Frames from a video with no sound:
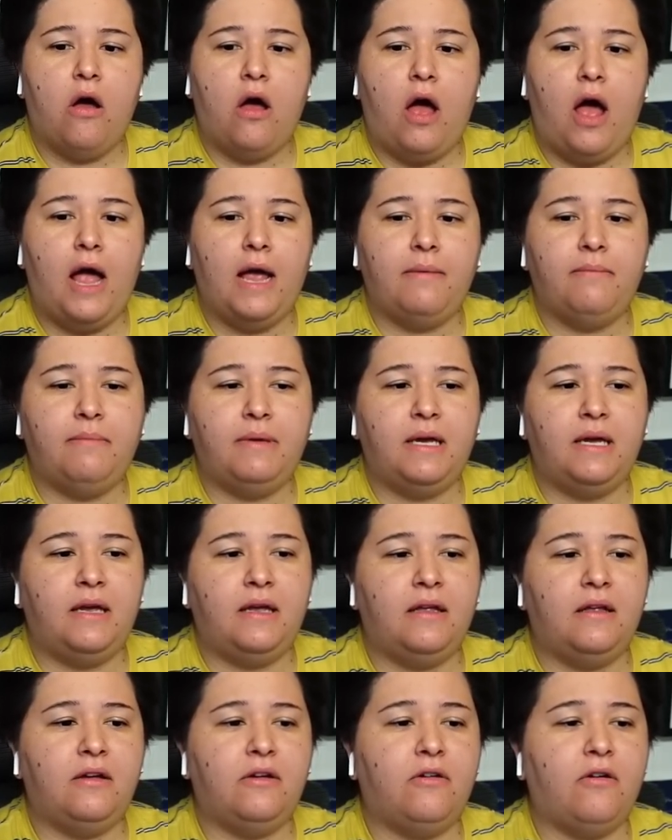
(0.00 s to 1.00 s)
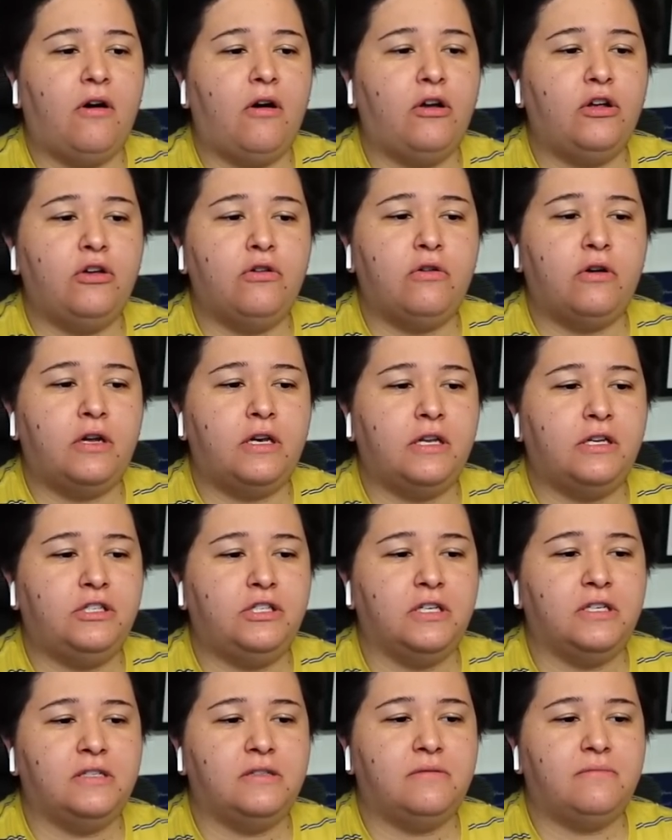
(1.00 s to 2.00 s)
I mean, girl, you could have
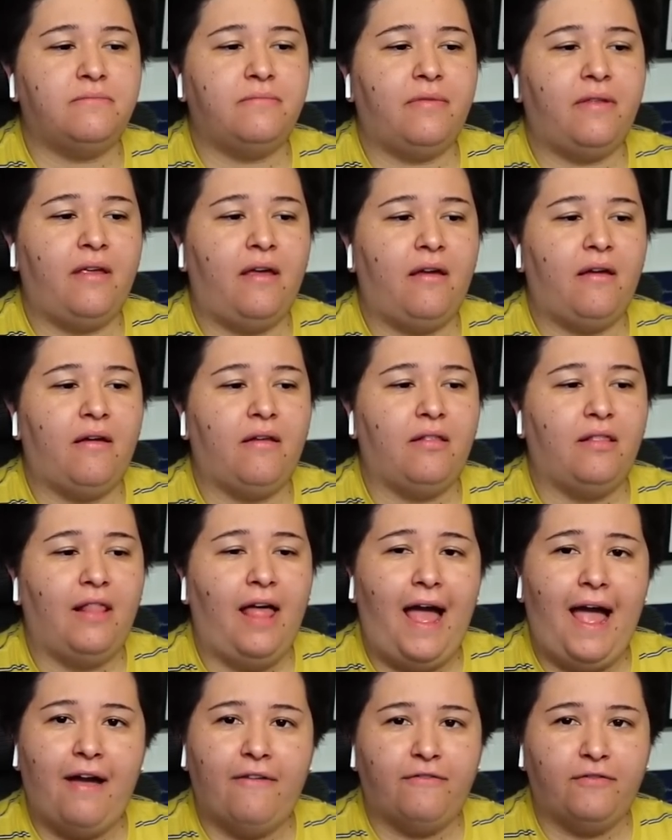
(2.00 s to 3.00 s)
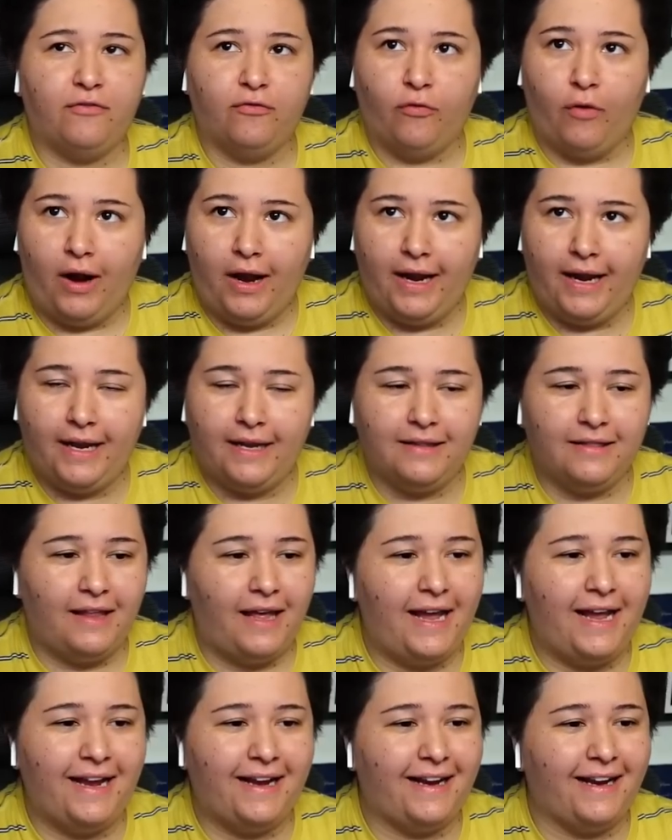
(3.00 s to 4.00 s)
just left, right?
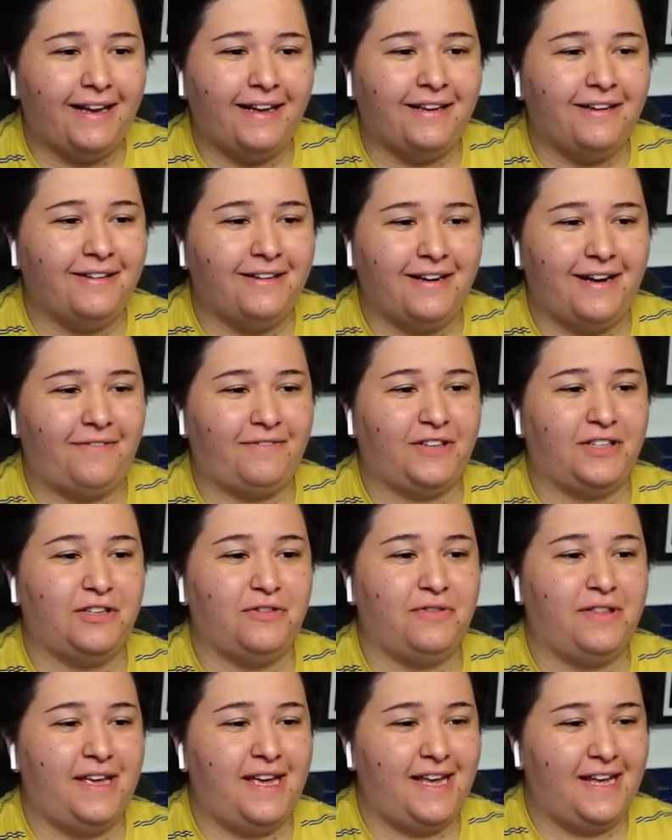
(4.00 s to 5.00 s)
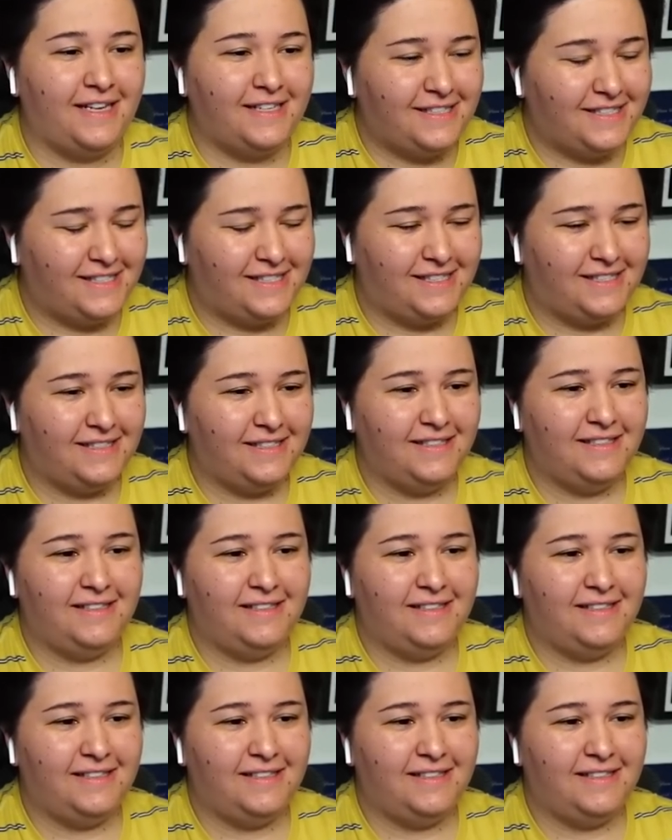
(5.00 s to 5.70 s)
Like, you didn't have to do this.